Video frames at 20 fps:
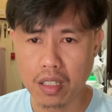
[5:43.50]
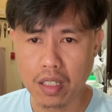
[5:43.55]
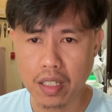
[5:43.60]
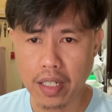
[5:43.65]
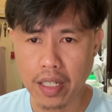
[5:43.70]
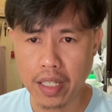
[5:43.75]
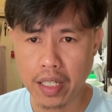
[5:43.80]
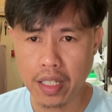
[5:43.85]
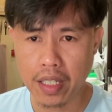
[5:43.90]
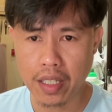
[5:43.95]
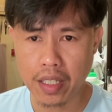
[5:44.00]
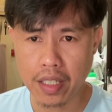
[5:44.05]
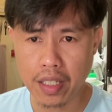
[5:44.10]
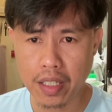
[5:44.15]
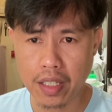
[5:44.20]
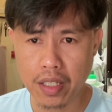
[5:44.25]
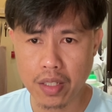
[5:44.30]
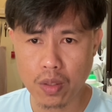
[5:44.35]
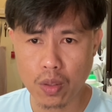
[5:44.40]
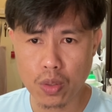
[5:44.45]

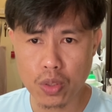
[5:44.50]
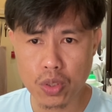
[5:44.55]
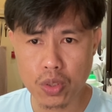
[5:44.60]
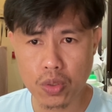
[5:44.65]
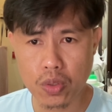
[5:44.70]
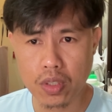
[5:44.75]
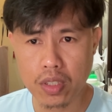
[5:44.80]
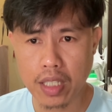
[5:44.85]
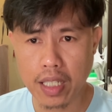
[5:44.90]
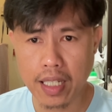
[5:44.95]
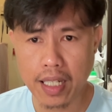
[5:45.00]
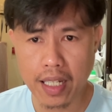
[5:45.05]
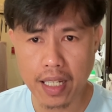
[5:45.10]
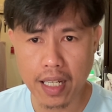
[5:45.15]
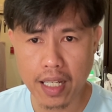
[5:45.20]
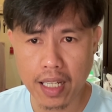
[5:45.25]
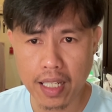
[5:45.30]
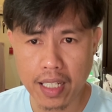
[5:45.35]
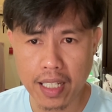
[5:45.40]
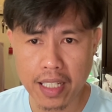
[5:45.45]
And also the,
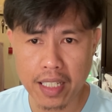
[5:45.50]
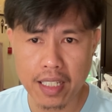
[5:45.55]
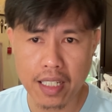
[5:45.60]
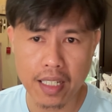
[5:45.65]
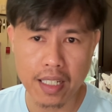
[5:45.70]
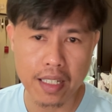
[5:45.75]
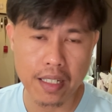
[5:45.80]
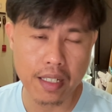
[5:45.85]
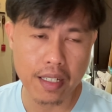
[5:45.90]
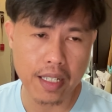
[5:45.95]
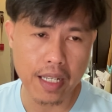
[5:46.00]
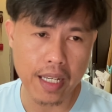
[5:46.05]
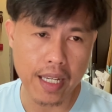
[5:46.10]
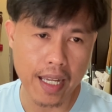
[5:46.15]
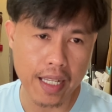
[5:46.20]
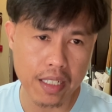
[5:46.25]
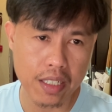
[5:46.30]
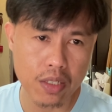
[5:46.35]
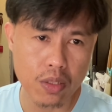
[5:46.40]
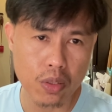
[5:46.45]
and then uh, I
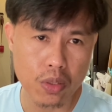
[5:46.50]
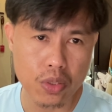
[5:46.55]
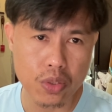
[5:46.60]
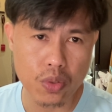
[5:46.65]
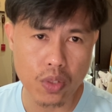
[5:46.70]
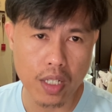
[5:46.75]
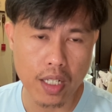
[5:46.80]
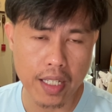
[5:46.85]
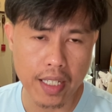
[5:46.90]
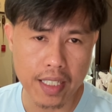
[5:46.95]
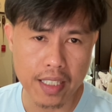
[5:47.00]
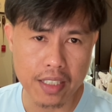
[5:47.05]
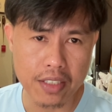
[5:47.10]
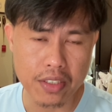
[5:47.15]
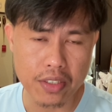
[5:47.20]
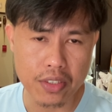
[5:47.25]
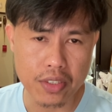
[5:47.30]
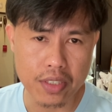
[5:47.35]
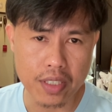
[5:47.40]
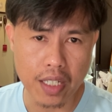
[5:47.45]
added also a leg
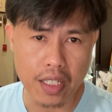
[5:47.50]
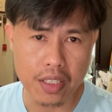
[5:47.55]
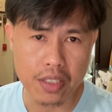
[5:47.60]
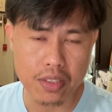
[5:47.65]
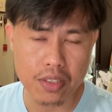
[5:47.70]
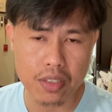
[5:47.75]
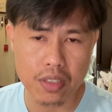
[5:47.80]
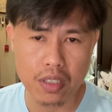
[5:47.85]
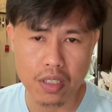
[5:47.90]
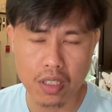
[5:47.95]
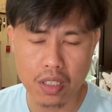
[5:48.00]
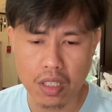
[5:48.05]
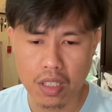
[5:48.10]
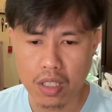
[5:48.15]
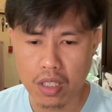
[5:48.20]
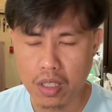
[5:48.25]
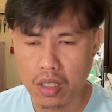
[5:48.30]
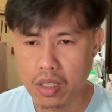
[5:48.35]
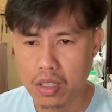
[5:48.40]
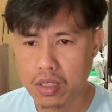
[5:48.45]
exercise.
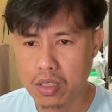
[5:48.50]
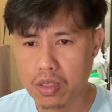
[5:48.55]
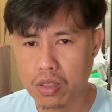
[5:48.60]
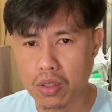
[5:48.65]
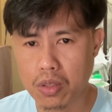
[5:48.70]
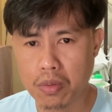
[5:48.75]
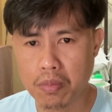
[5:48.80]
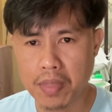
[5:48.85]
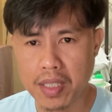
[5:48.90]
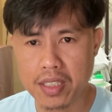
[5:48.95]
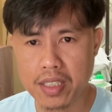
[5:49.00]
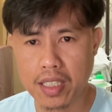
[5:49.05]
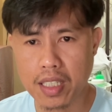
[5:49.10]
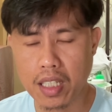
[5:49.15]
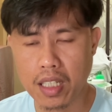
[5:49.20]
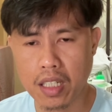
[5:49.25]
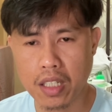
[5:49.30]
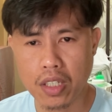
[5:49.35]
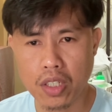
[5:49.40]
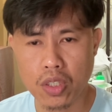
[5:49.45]
So
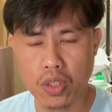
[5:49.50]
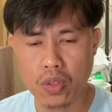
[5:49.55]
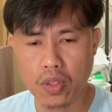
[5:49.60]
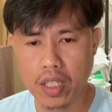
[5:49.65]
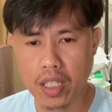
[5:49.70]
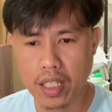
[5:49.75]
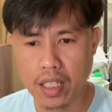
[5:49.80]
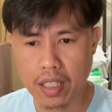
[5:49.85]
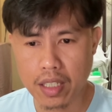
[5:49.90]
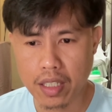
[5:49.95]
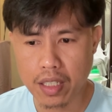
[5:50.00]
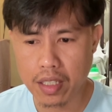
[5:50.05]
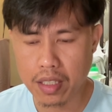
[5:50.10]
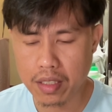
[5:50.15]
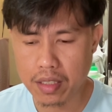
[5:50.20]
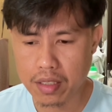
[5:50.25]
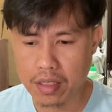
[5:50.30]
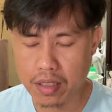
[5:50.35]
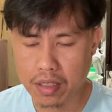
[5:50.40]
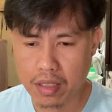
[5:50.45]
basically you
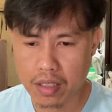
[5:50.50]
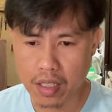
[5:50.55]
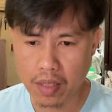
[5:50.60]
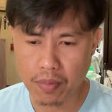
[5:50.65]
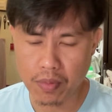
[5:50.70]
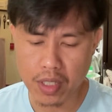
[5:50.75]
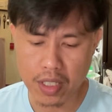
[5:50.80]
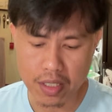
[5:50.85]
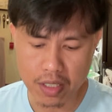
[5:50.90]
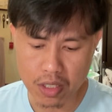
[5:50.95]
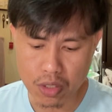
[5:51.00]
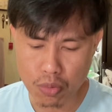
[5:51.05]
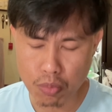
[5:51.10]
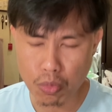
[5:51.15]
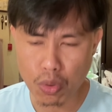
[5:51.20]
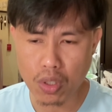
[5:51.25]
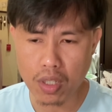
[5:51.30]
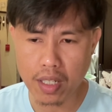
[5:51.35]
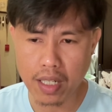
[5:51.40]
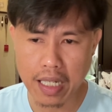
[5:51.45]
can, if there's a
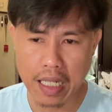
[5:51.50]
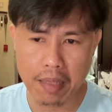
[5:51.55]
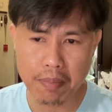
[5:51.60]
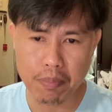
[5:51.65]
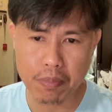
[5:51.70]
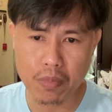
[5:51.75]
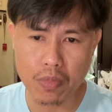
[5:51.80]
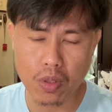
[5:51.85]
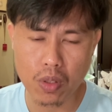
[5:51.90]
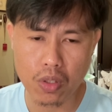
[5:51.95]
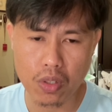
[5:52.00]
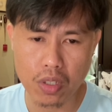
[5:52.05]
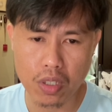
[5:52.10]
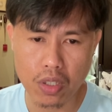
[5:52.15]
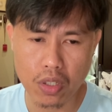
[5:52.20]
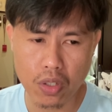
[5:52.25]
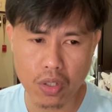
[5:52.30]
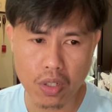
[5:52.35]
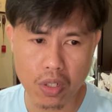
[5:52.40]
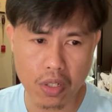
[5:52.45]
small gap on
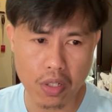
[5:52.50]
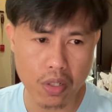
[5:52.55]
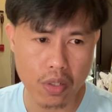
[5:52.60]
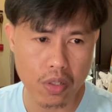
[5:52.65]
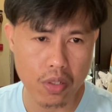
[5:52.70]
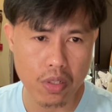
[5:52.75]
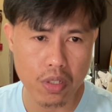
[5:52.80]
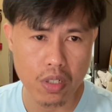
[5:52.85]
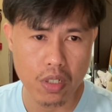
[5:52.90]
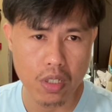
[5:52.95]
your